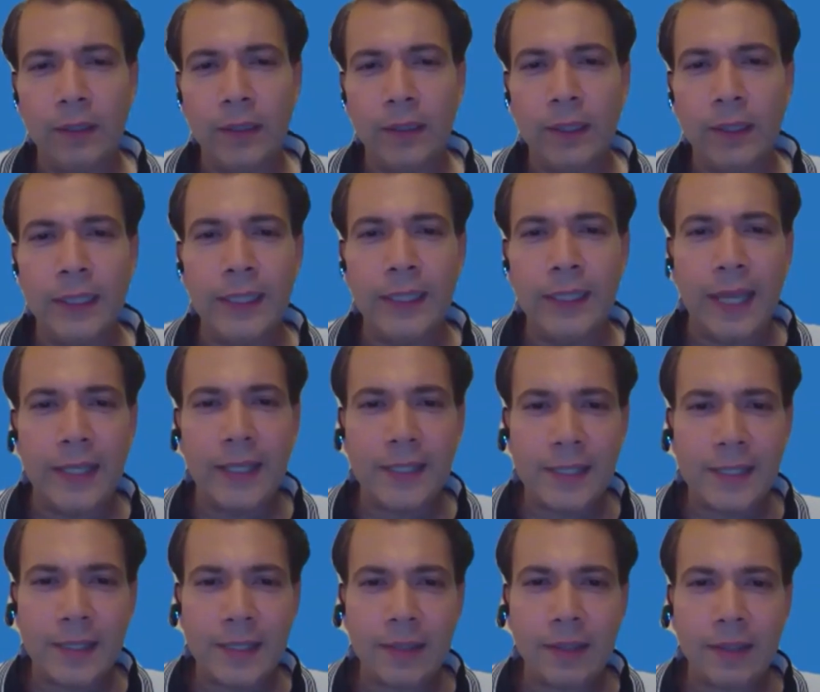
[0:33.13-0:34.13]
He
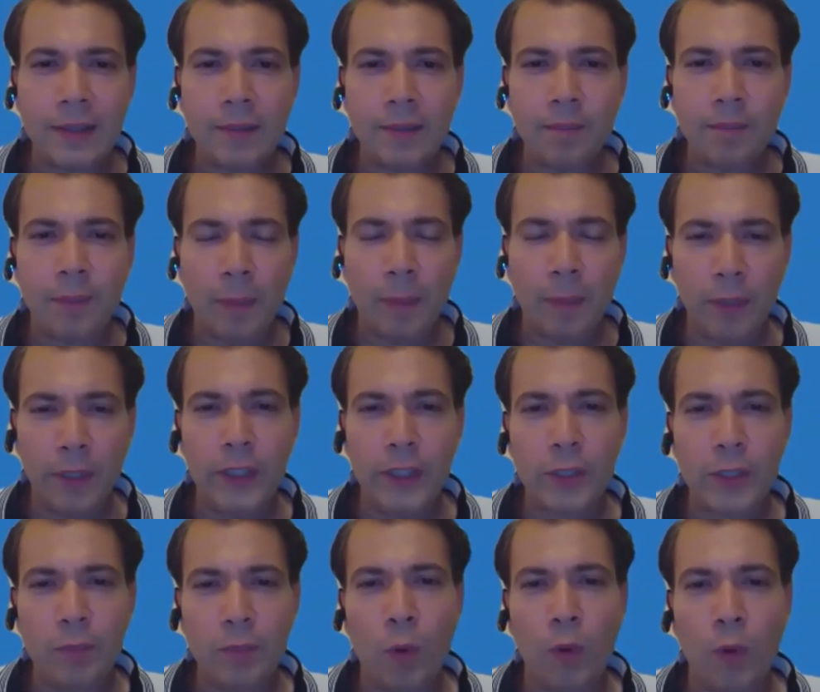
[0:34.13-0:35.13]
has
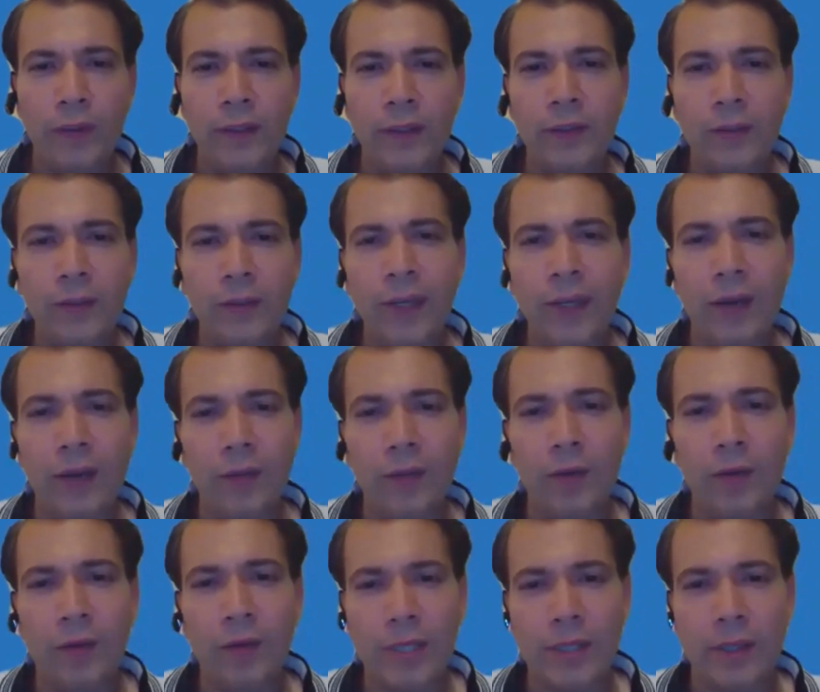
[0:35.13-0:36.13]
published more than
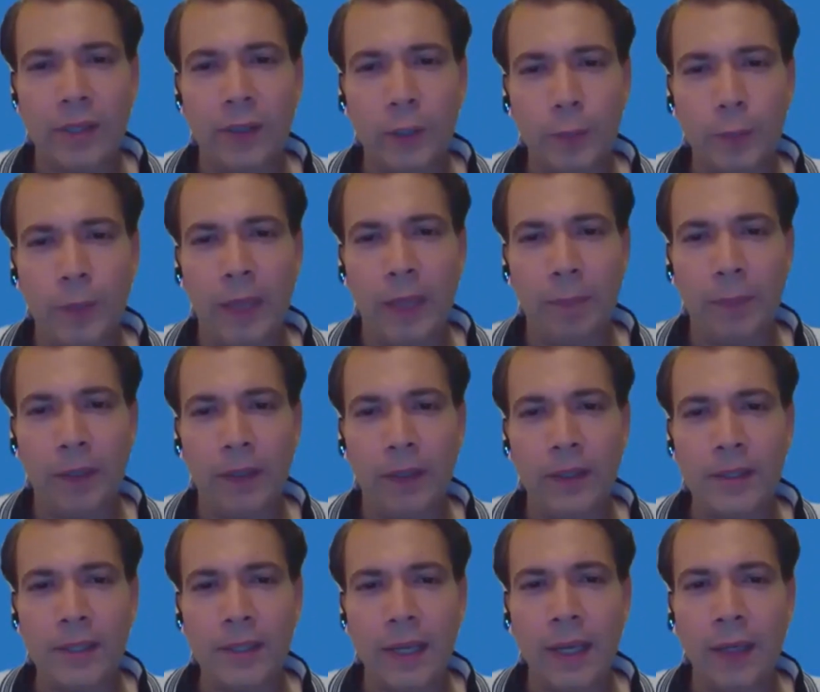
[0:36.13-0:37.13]
300 research
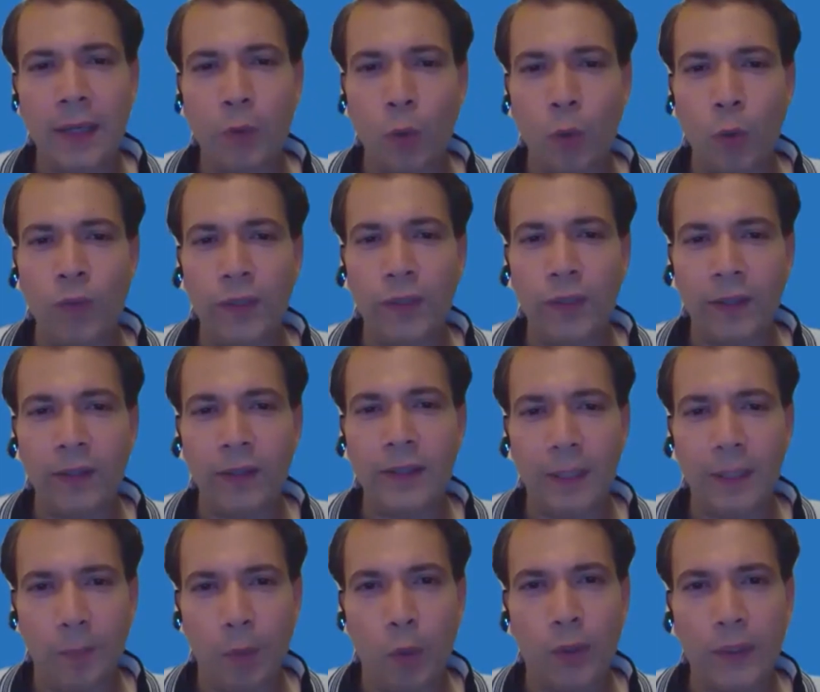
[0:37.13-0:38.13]
papers and over
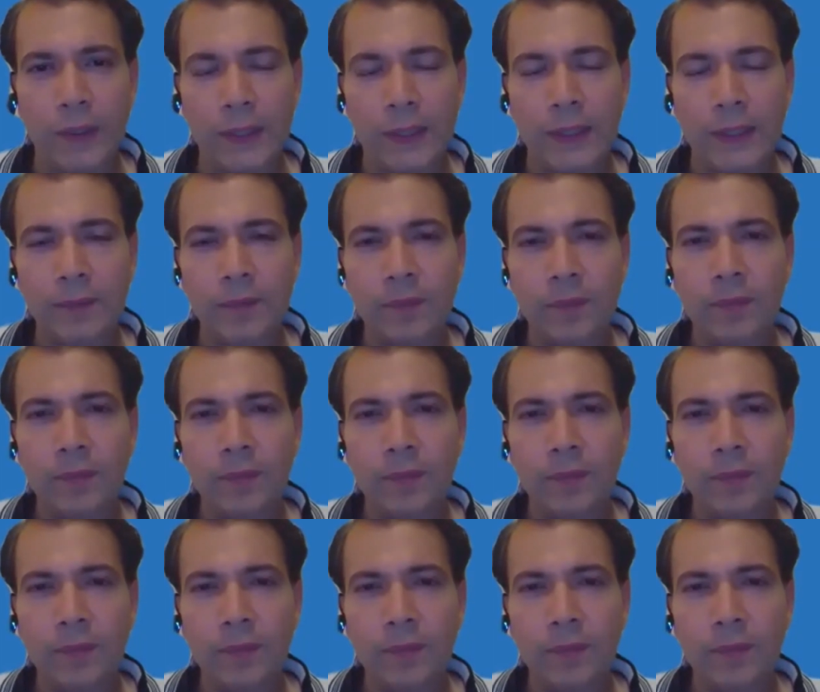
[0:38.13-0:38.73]
30 books.